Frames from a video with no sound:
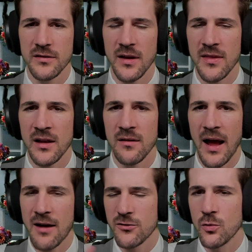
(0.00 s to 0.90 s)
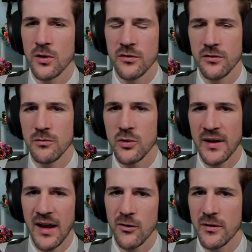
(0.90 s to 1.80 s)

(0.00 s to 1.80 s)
and then afterwards you can handle the